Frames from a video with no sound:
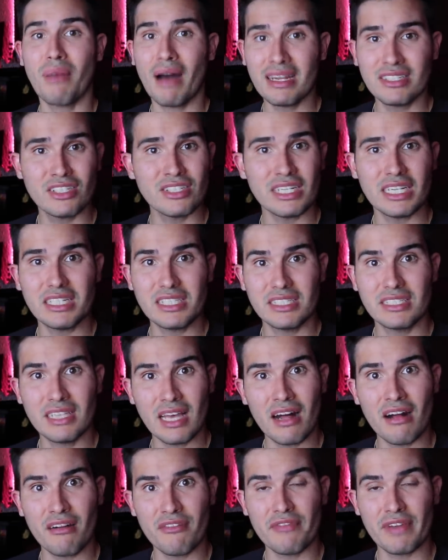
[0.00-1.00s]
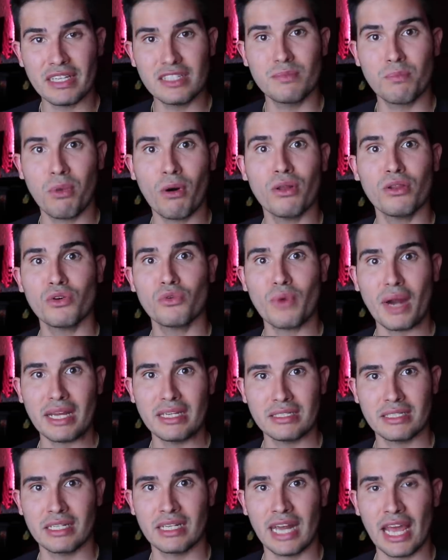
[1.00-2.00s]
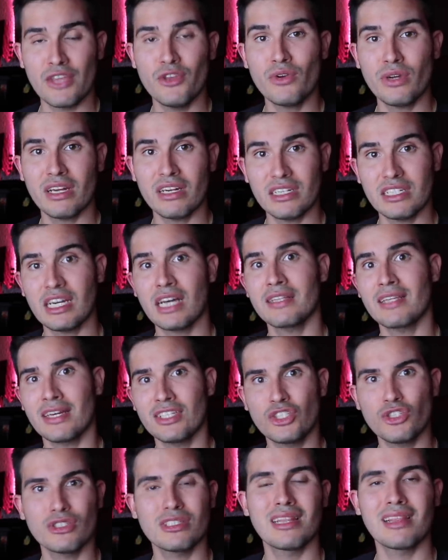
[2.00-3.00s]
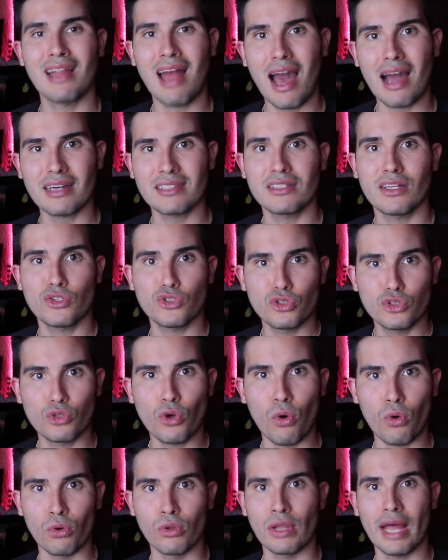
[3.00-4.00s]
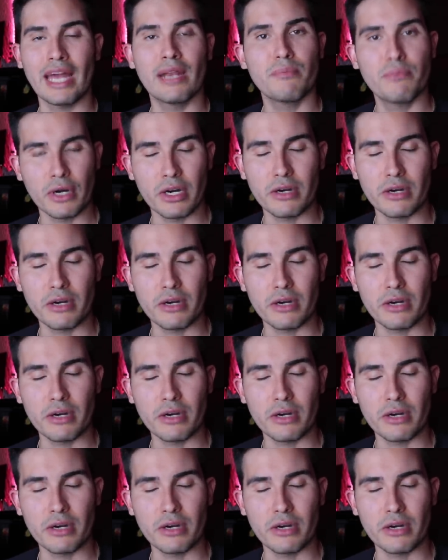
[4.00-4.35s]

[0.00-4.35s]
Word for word: pageant itself is polarizing and you can tell that just lacks soul and